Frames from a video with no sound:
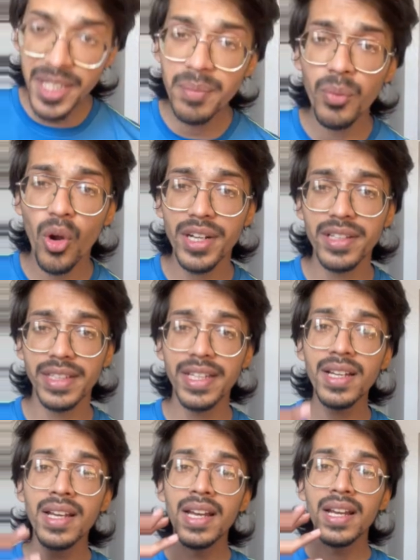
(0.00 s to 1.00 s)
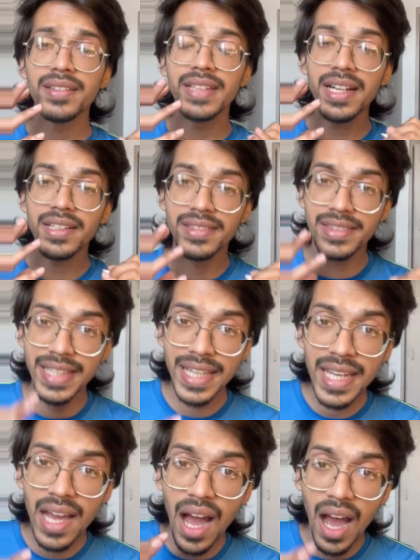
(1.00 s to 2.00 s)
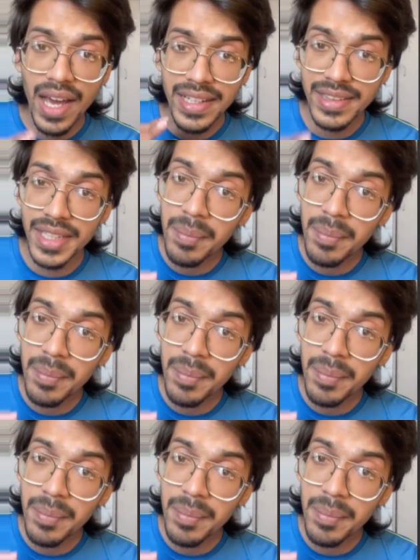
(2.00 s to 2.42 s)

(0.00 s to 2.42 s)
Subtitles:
important thing, that they are in the